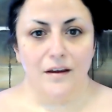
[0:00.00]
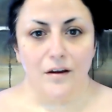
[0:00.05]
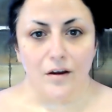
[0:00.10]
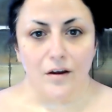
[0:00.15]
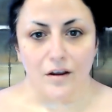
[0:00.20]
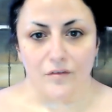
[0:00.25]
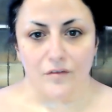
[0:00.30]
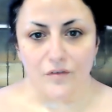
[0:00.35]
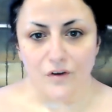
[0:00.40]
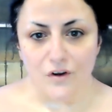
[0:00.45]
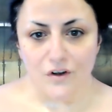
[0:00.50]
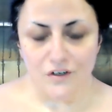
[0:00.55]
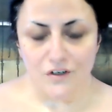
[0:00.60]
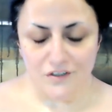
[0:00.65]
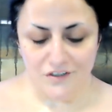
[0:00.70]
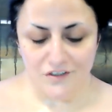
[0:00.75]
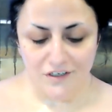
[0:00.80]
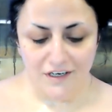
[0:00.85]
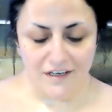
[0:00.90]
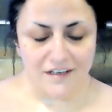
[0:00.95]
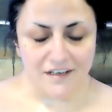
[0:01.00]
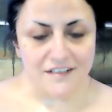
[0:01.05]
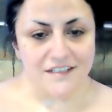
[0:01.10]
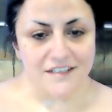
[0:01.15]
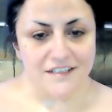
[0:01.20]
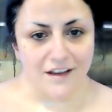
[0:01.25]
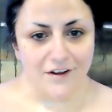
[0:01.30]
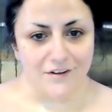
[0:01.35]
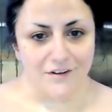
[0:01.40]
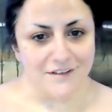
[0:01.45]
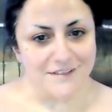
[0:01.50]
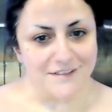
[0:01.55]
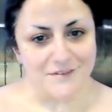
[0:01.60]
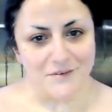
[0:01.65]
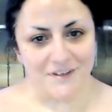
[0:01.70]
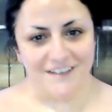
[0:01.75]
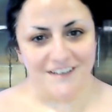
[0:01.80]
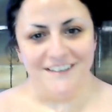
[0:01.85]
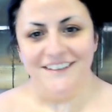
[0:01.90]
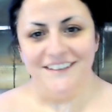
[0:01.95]
I forgot to get a towel as
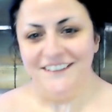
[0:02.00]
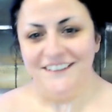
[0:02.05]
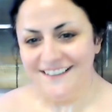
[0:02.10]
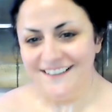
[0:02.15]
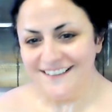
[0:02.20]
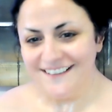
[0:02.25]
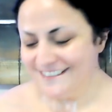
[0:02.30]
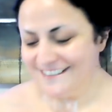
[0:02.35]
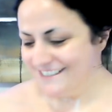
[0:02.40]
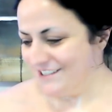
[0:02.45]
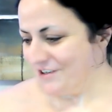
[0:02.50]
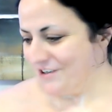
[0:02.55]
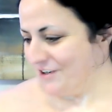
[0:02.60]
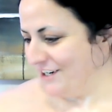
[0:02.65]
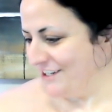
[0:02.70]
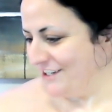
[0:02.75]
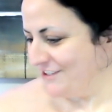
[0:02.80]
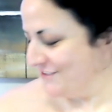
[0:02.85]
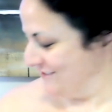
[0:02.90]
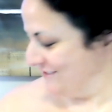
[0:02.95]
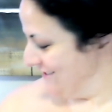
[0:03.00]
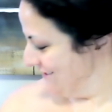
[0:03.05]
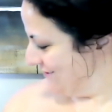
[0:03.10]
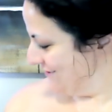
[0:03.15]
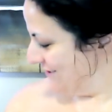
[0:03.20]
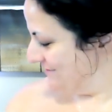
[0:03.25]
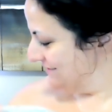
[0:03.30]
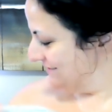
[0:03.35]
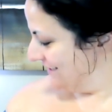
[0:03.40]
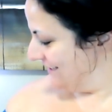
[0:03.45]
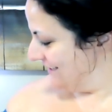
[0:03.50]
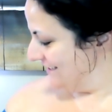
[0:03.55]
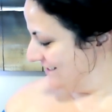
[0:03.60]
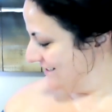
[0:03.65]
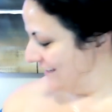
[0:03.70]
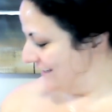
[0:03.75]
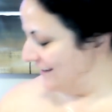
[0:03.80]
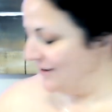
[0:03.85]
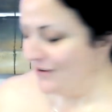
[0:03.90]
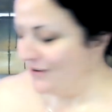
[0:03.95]
well. So I used the time to get a
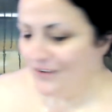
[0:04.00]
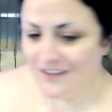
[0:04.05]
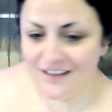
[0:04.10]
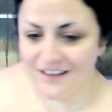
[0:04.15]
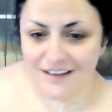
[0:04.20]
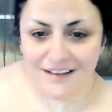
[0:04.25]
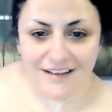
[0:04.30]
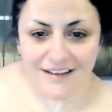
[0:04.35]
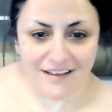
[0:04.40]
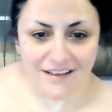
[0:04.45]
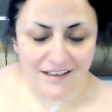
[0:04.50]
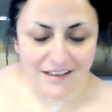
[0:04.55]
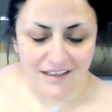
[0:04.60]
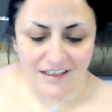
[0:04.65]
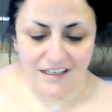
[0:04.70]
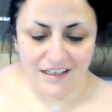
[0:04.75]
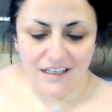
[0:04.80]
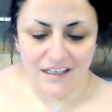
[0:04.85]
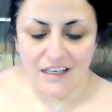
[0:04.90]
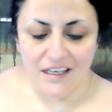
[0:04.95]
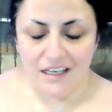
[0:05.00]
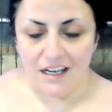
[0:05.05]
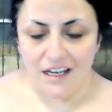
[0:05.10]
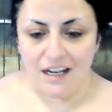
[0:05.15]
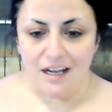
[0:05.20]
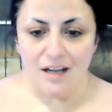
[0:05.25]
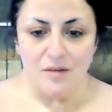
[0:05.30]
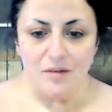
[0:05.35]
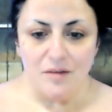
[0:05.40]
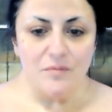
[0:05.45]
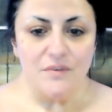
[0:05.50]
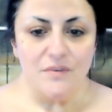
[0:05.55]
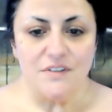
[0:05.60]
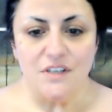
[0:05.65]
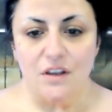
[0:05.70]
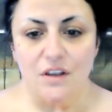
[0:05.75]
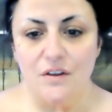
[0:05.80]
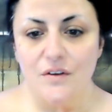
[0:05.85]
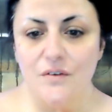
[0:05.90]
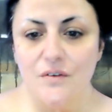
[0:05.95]
towel.
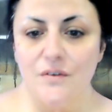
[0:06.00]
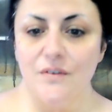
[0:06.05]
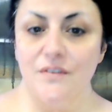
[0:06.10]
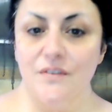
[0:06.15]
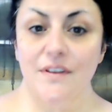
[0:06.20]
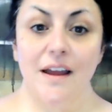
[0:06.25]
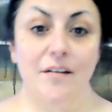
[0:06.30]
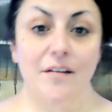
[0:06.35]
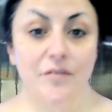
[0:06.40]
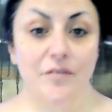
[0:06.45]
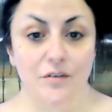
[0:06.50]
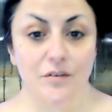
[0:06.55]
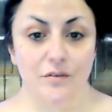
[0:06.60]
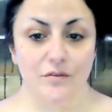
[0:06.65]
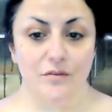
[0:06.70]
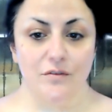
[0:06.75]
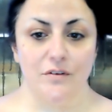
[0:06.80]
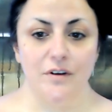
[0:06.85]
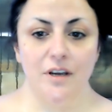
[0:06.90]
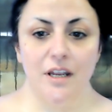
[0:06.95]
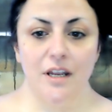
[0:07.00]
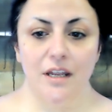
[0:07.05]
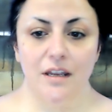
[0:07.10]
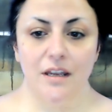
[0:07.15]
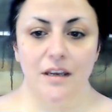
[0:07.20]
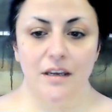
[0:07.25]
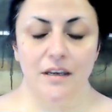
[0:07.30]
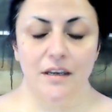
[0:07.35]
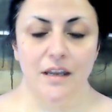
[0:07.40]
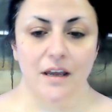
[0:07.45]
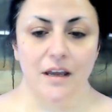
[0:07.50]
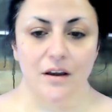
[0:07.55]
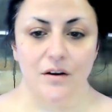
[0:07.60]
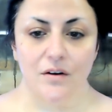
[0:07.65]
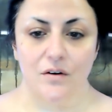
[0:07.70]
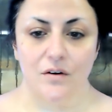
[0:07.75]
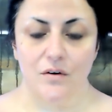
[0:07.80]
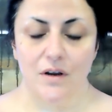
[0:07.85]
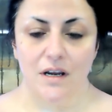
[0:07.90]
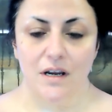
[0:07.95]
So that felt good.
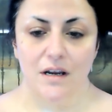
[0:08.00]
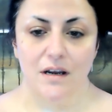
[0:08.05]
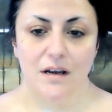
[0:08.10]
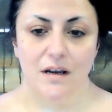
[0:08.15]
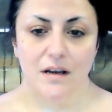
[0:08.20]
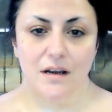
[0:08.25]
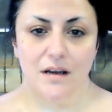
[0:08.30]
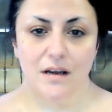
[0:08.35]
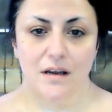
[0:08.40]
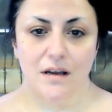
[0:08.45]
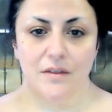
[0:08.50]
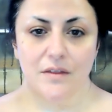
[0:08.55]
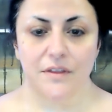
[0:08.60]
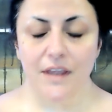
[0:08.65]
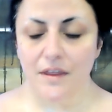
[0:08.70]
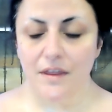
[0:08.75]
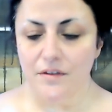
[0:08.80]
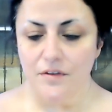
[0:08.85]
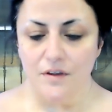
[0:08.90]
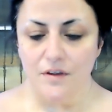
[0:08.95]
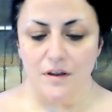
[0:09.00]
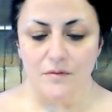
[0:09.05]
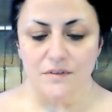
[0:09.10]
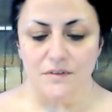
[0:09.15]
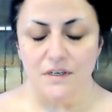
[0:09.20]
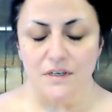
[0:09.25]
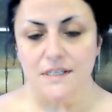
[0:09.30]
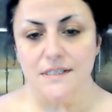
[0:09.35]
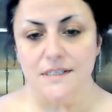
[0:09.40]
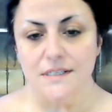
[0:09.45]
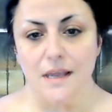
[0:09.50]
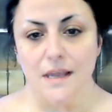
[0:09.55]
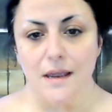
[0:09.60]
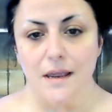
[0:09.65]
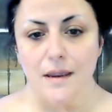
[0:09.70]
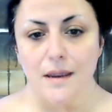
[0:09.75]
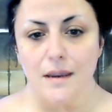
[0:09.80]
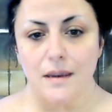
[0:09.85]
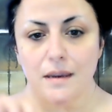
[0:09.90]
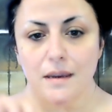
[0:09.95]
Now, the other thing I was going to
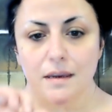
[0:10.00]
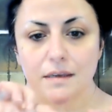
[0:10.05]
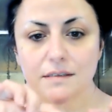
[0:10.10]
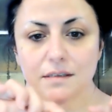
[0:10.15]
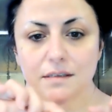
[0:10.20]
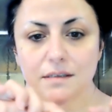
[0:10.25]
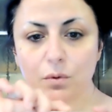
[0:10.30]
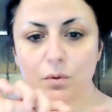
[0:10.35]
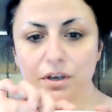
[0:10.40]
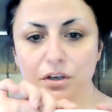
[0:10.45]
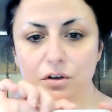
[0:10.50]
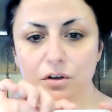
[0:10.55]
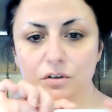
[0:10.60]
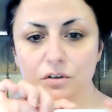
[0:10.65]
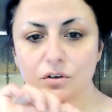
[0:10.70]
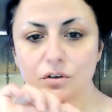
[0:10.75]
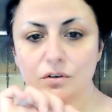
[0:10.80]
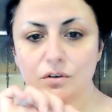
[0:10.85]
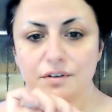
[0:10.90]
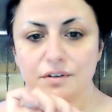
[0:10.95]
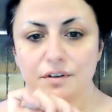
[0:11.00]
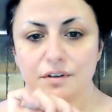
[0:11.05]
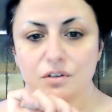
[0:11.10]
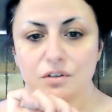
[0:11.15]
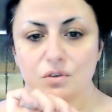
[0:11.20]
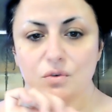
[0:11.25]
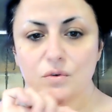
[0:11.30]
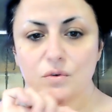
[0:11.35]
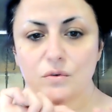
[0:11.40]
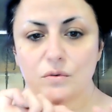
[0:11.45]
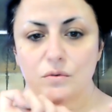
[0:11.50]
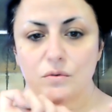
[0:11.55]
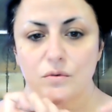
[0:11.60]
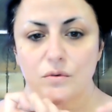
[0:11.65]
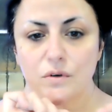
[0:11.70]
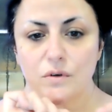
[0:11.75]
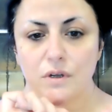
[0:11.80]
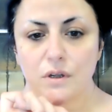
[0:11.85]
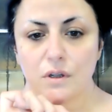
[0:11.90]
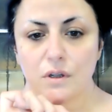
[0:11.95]
say is, so when you're using this tool,